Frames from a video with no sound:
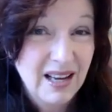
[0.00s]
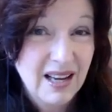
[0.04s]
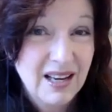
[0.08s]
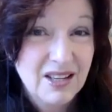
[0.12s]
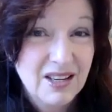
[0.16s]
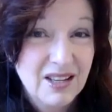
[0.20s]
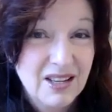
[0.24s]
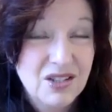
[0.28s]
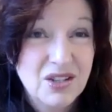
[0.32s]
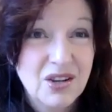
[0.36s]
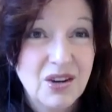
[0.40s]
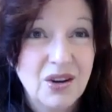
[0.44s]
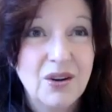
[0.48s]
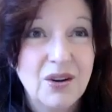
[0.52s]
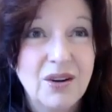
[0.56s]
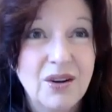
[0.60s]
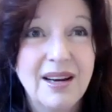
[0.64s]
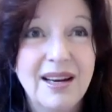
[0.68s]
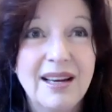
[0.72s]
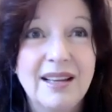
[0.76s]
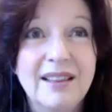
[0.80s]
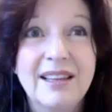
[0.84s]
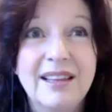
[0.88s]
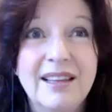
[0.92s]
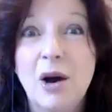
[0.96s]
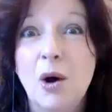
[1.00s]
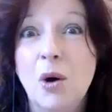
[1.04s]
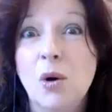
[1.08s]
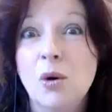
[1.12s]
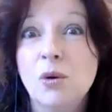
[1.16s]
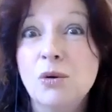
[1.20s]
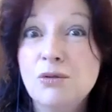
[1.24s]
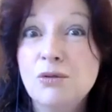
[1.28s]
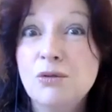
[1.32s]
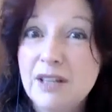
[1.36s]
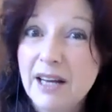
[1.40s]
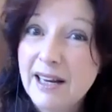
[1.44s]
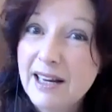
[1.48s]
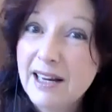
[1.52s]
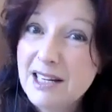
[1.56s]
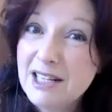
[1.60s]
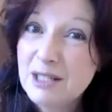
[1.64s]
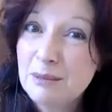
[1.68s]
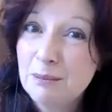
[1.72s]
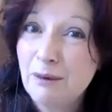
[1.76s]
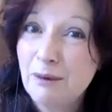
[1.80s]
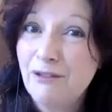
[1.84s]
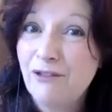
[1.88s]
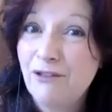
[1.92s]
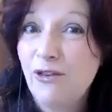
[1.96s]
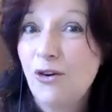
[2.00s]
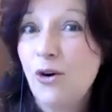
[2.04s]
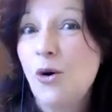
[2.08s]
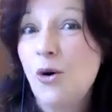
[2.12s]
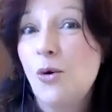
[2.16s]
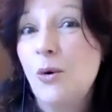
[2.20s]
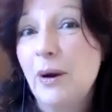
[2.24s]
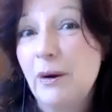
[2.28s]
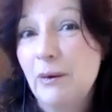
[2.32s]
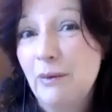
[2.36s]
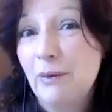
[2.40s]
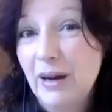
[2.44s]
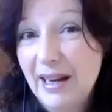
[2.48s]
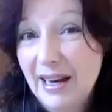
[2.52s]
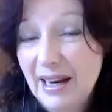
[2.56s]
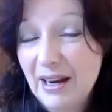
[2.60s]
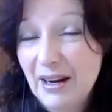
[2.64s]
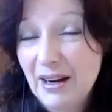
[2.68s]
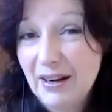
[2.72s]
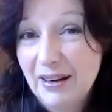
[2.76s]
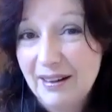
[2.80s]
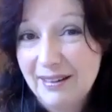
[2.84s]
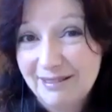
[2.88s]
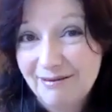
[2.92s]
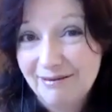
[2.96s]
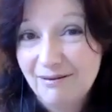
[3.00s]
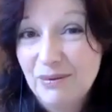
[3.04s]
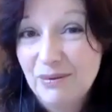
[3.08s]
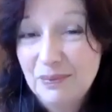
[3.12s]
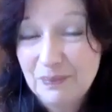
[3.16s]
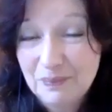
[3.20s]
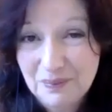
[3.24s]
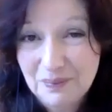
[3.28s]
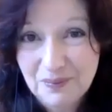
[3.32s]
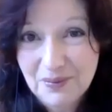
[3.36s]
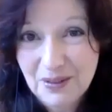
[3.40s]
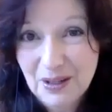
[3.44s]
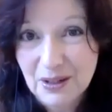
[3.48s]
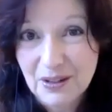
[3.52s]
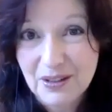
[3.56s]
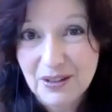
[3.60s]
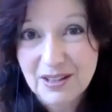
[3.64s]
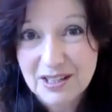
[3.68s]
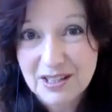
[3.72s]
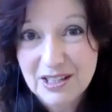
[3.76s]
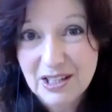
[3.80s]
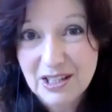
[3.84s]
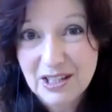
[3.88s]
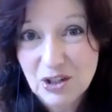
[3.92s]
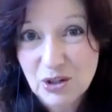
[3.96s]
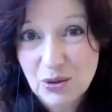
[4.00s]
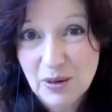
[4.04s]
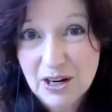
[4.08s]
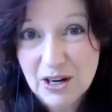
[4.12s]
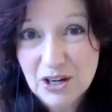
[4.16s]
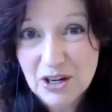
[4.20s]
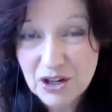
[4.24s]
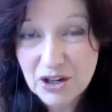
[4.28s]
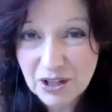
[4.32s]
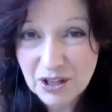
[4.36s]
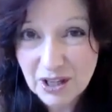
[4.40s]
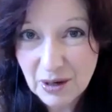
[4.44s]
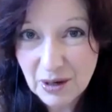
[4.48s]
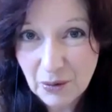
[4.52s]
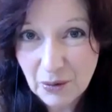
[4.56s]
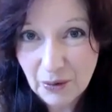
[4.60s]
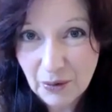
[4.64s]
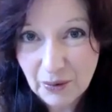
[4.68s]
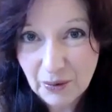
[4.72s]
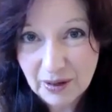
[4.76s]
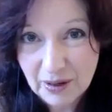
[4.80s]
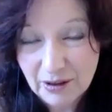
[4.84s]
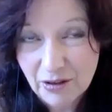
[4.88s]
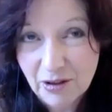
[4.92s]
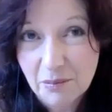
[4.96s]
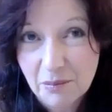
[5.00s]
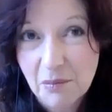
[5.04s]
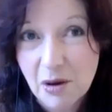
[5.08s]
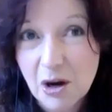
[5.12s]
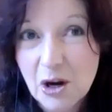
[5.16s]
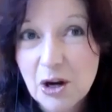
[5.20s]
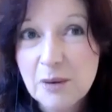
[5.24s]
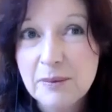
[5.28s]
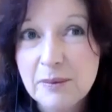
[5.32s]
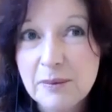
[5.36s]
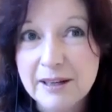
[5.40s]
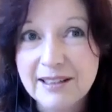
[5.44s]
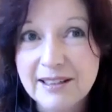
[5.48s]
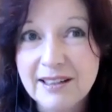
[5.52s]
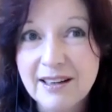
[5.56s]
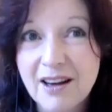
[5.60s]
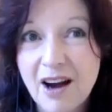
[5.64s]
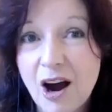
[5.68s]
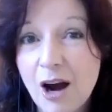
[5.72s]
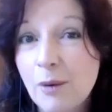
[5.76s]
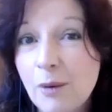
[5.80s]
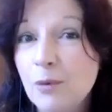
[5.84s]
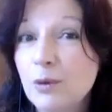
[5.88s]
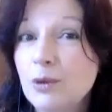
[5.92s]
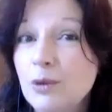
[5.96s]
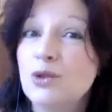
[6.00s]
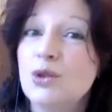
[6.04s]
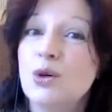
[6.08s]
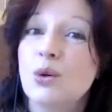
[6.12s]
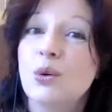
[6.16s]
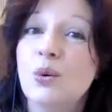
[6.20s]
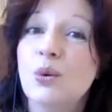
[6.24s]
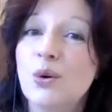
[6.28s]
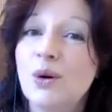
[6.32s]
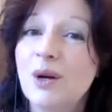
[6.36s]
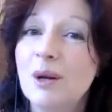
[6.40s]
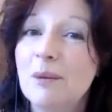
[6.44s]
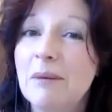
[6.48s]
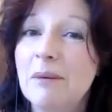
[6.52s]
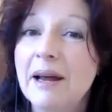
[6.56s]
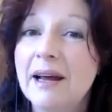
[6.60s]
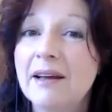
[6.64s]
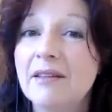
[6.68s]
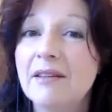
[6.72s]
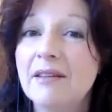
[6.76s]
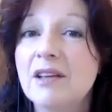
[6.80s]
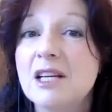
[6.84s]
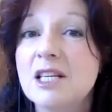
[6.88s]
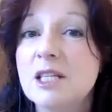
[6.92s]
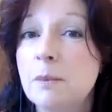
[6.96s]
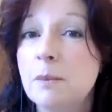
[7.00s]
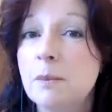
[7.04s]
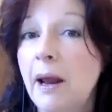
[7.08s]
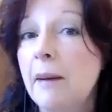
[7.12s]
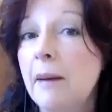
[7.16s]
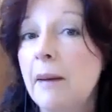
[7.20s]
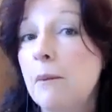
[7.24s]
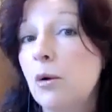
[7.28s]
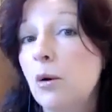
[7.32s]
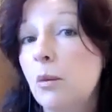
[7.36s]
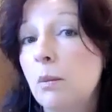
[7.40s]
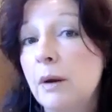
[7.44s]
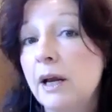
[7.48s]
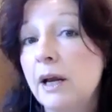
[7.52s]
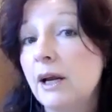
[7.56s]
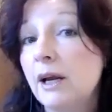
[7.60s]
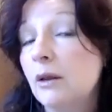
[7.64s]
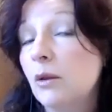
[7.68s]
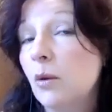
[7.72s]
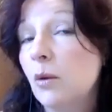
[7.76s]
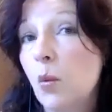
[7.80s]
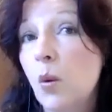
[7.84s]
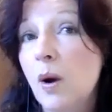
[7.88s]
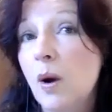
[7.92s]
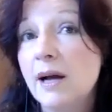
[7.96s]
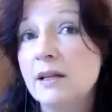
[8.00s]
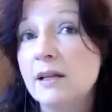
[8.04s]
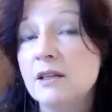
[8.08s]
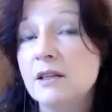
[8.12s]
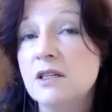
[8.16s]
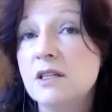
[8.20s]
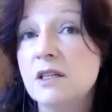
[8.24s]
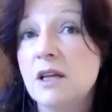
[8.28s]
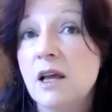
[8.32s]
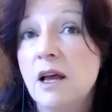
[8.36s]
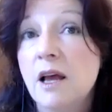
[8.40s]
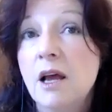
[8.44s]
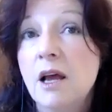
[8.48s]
So in the old days, before we were in, the situation that we're in at the moment, I would talk about these people being the ones